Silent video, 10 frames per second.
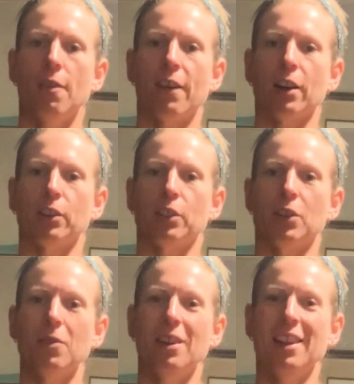Final
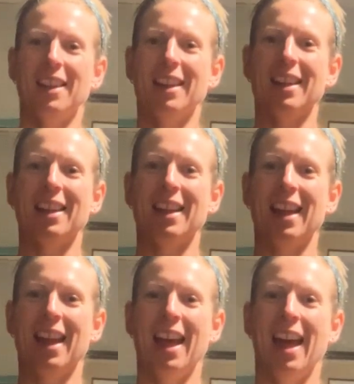2.
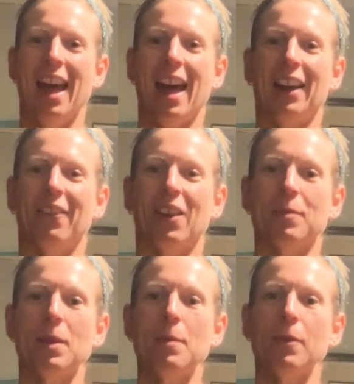And 1.
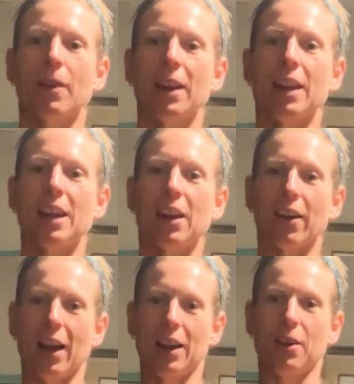Meet me right
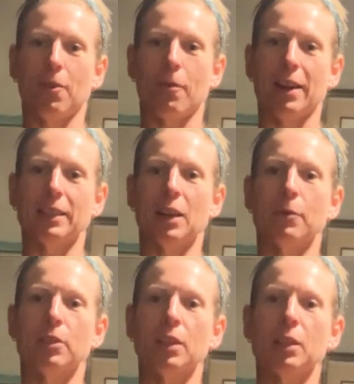here at your waist. Now we're
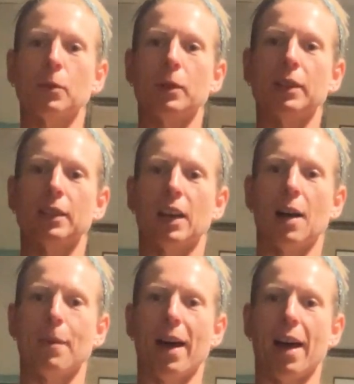just going to squeeze the
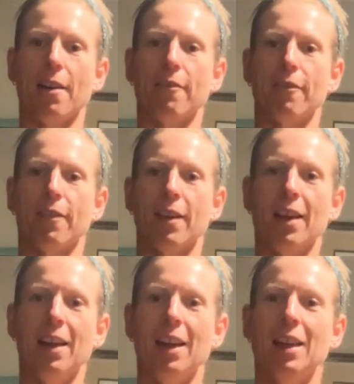top half.
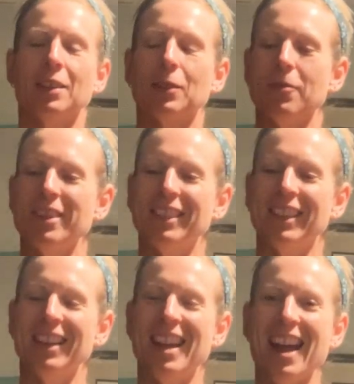
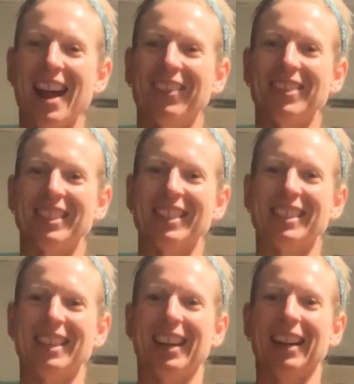Squeezing and
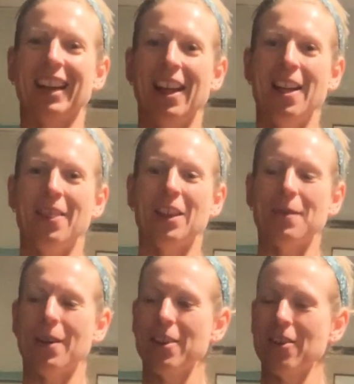resisting. Think
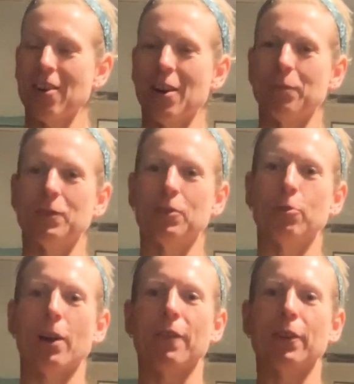about your arms
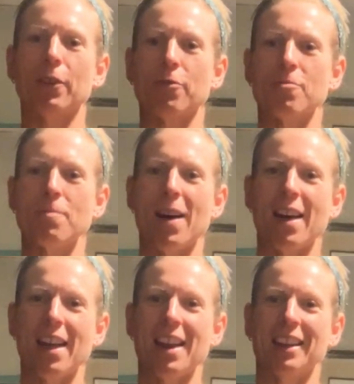traveling through
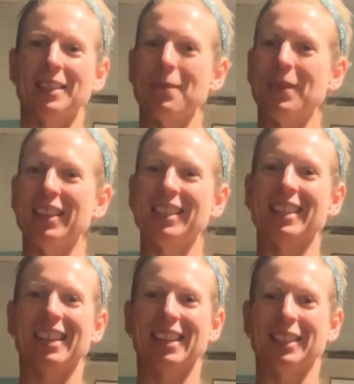mud, something
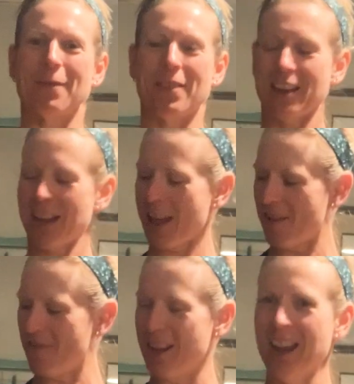sticky, something
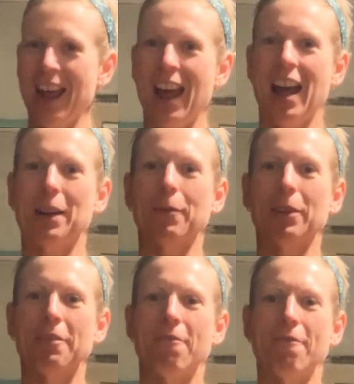heavy, and
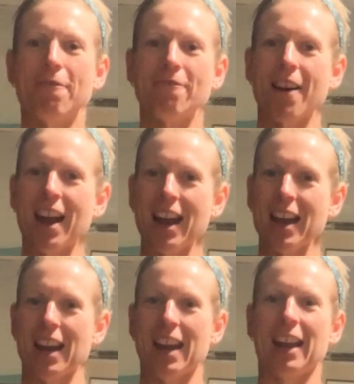really
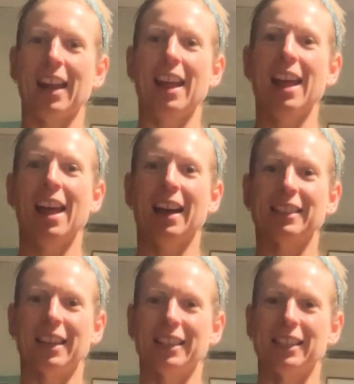fighting
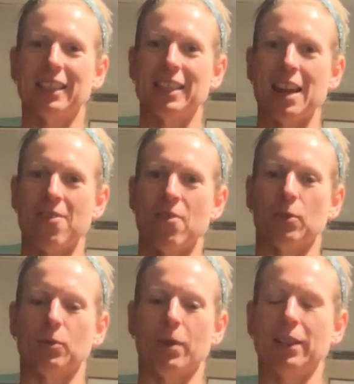as I extend
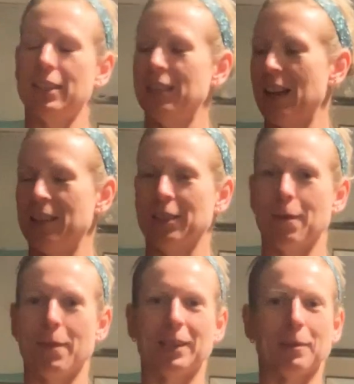those weights down. So my
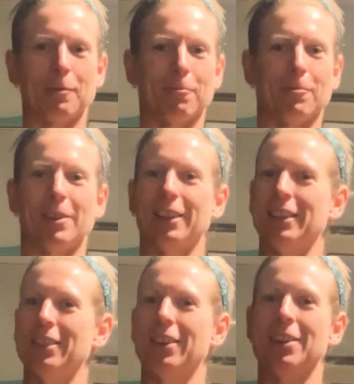biceps are really
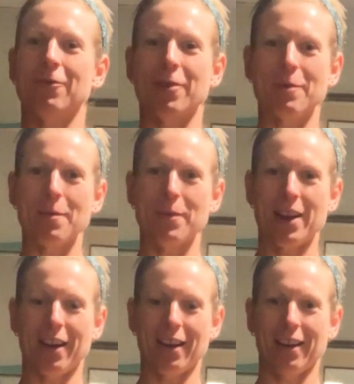starting to warm up here.